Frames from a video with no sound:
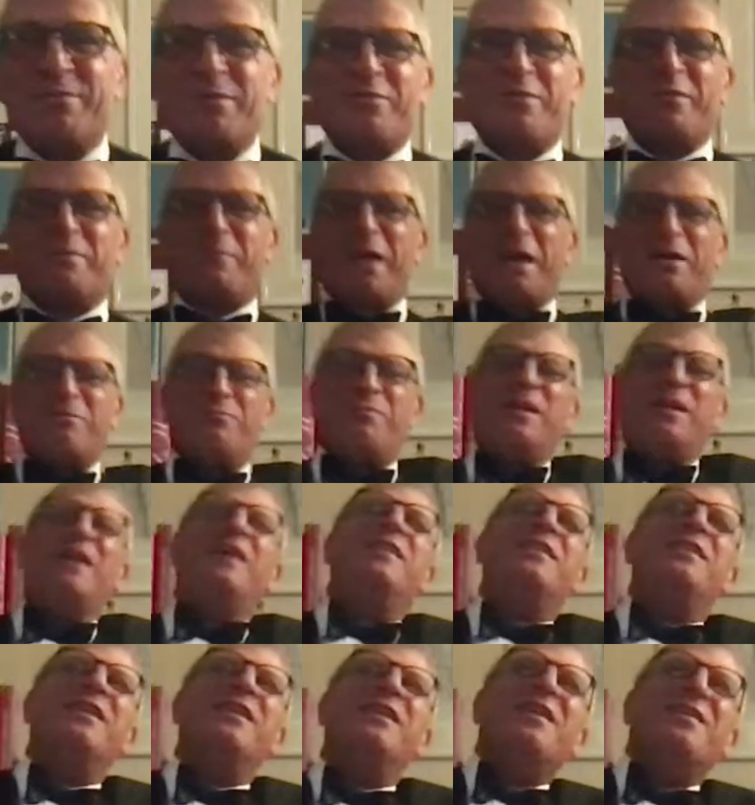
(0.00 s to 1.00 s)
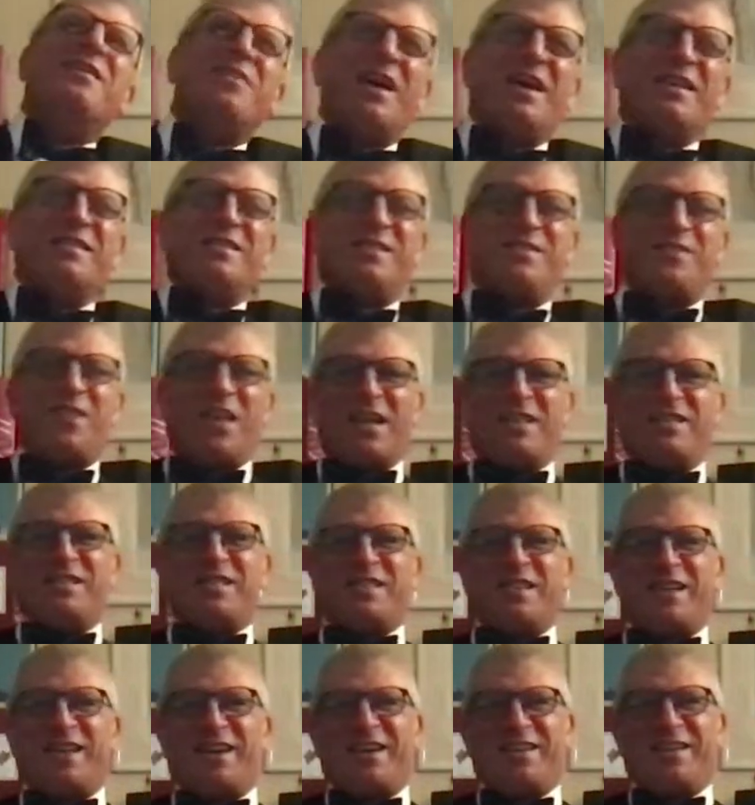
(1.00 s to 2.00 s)
of them have been. That's
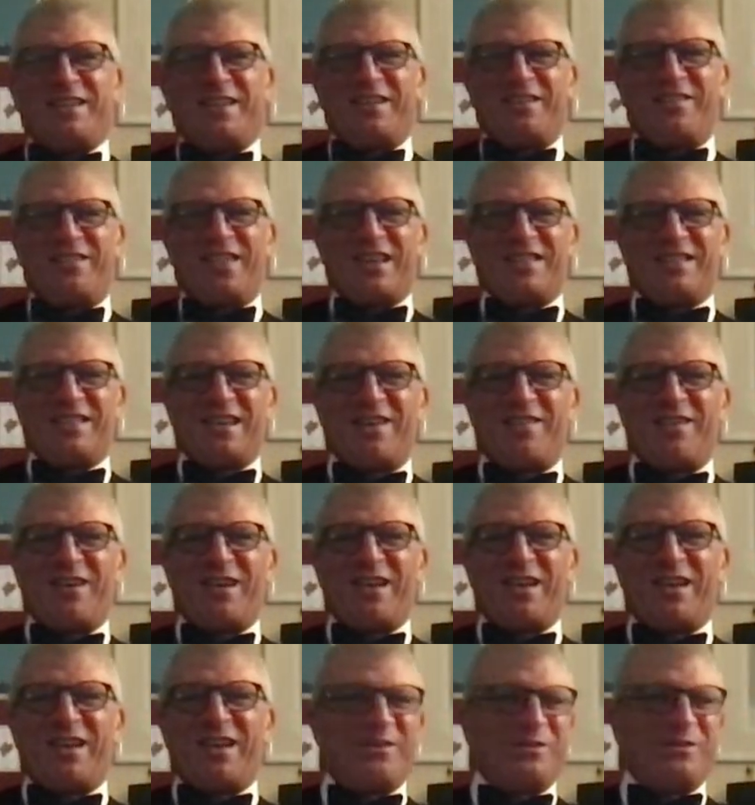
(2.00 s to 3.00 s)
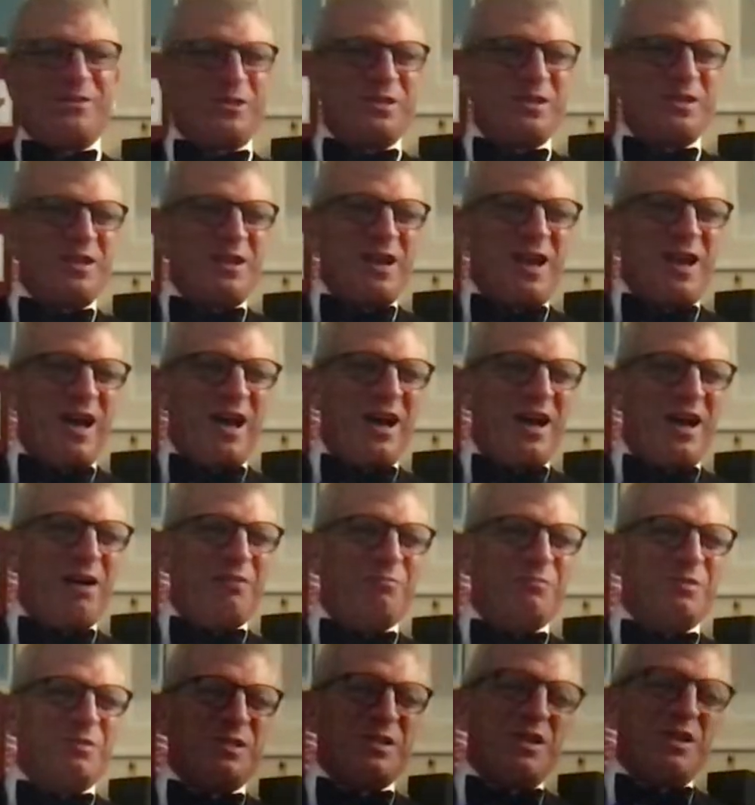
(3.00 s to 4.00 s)
how it goes.
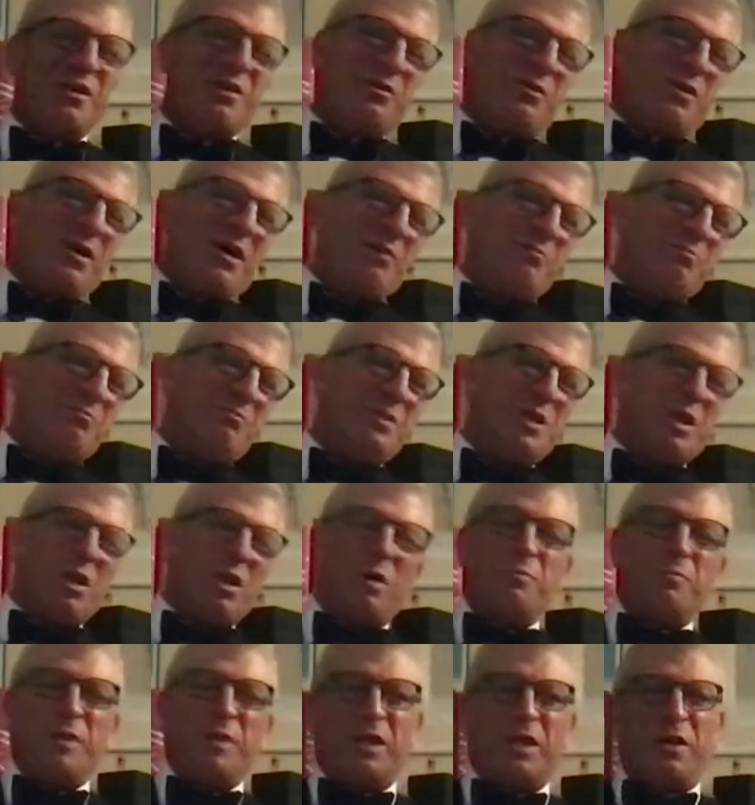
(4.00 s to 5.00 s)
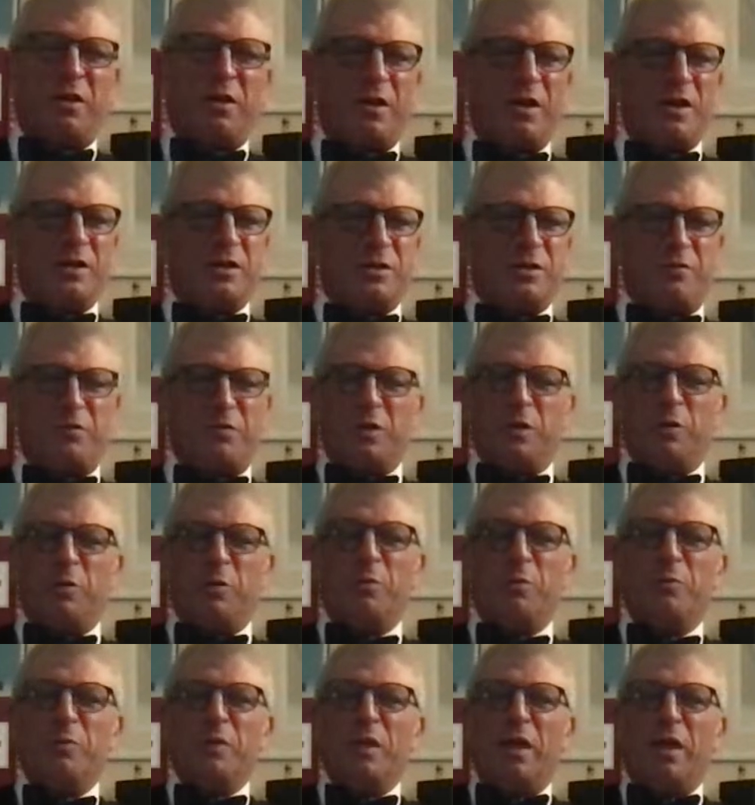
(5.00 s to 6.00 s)
I'd be curious if you
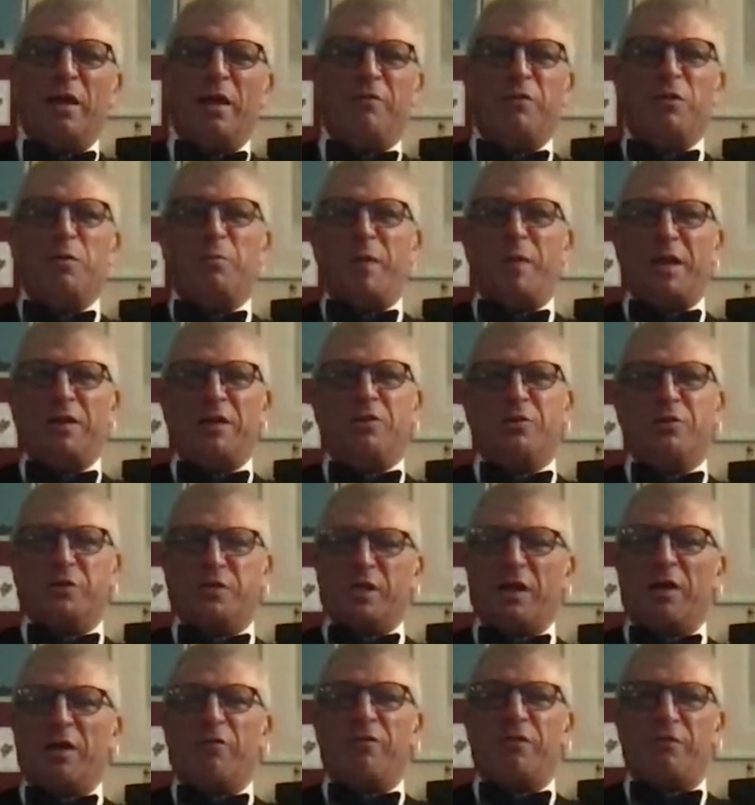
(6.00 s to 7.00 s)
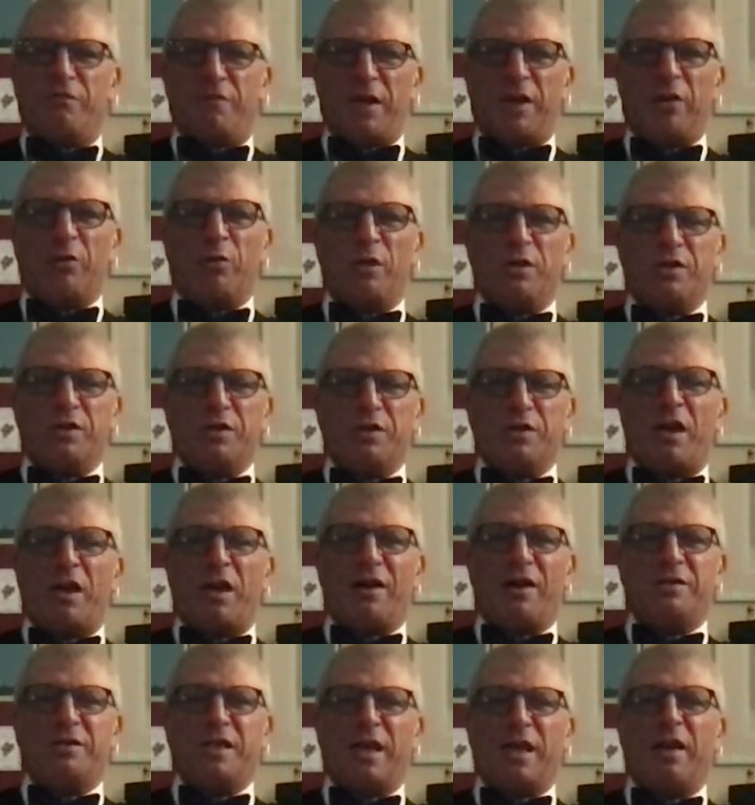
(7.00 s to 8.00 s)
made yourself the Federalist
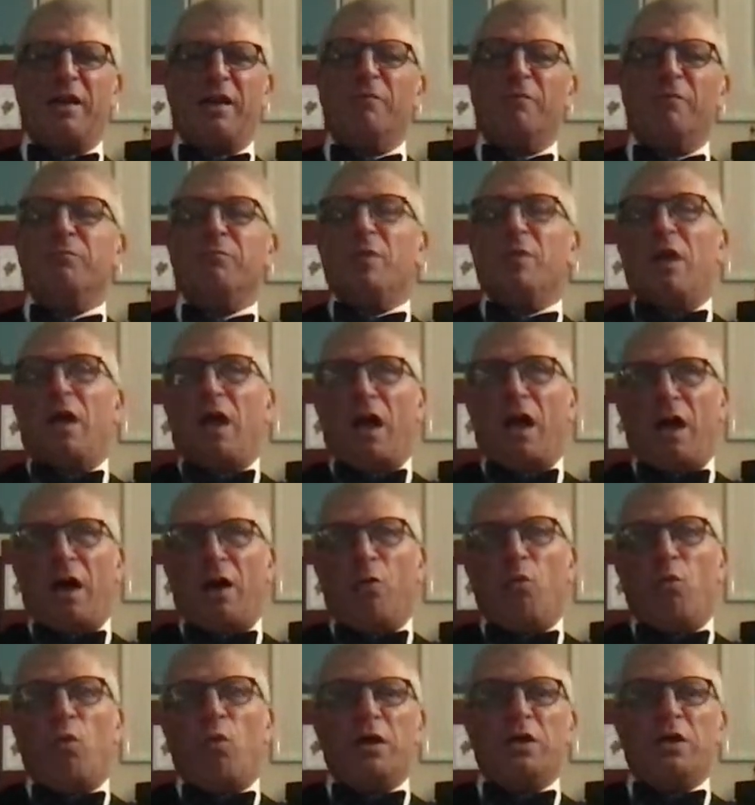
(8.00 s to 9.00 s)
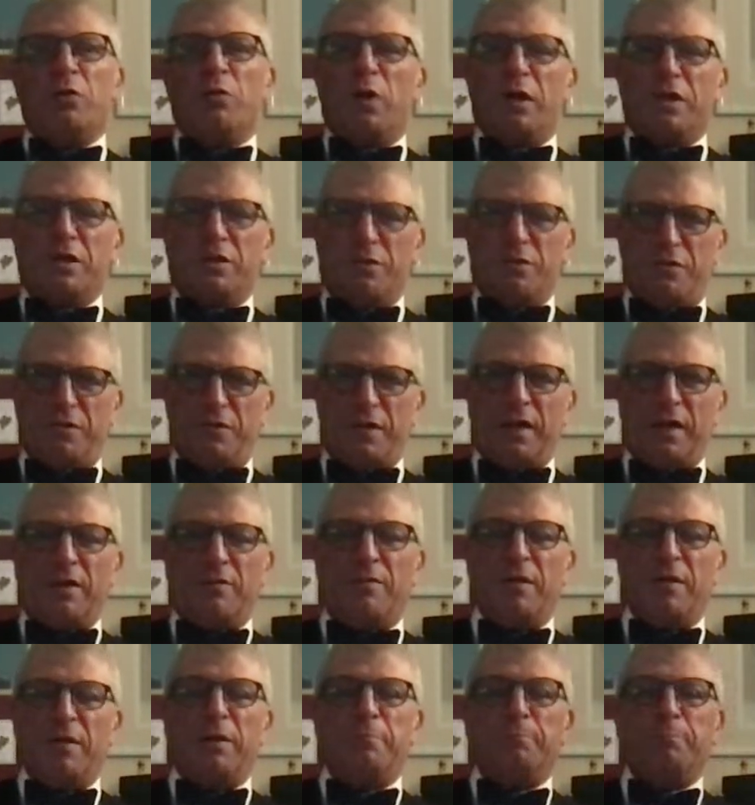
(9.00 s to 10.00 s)
Cocktail, what you think of
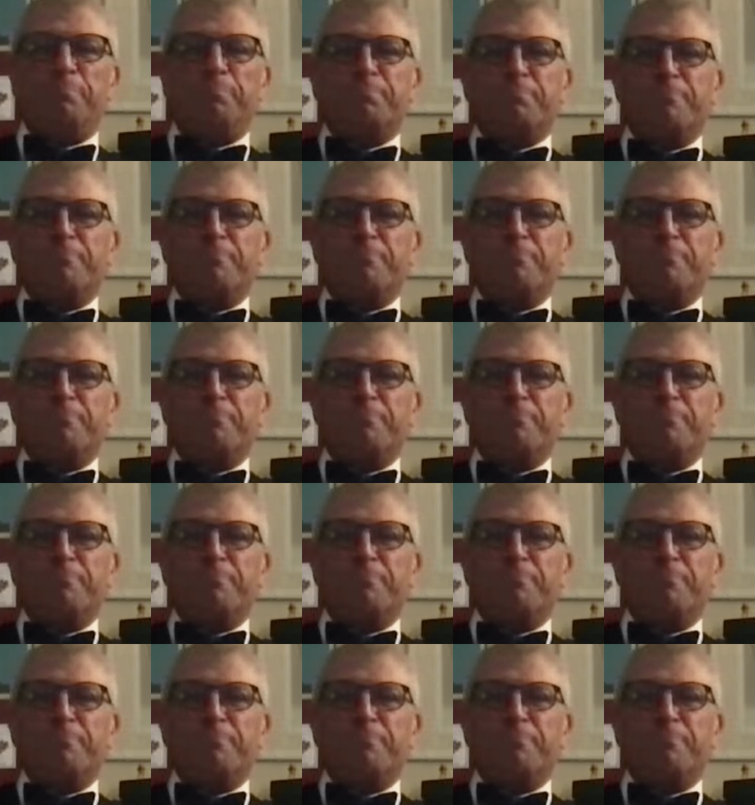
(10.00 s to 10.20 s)
it.